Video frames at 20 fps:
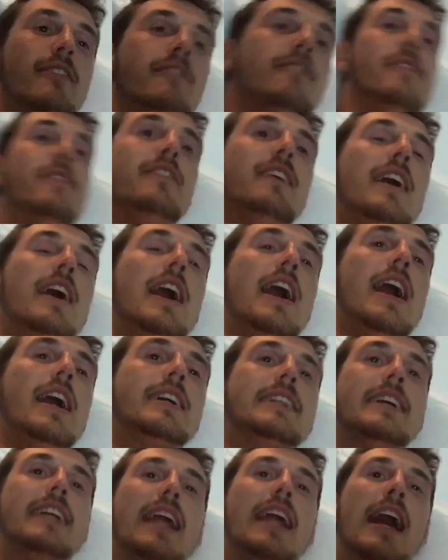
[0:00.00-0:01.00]

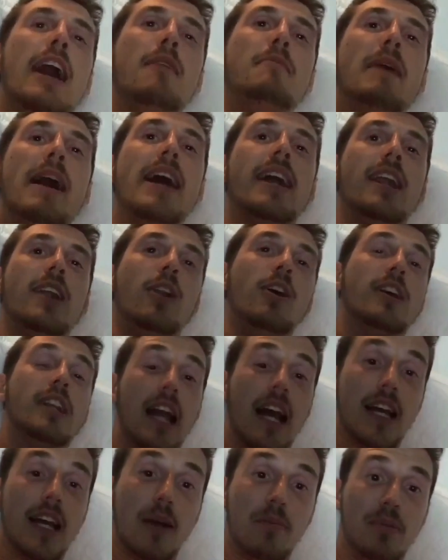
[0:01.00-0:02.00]
Fucking hell, mate. It looked
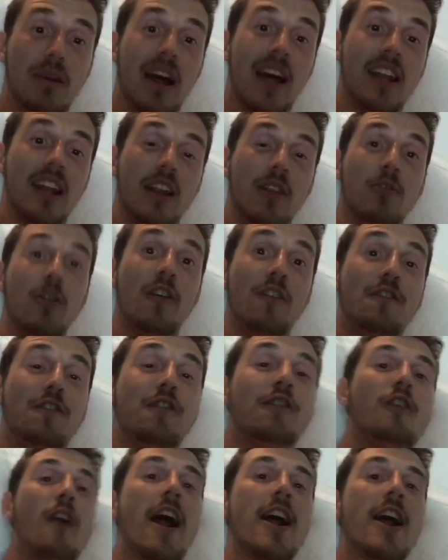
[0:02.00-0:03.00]
like a bloody
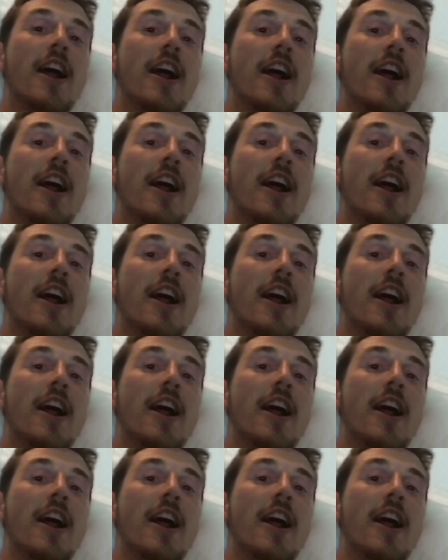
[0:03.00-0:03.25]
refresher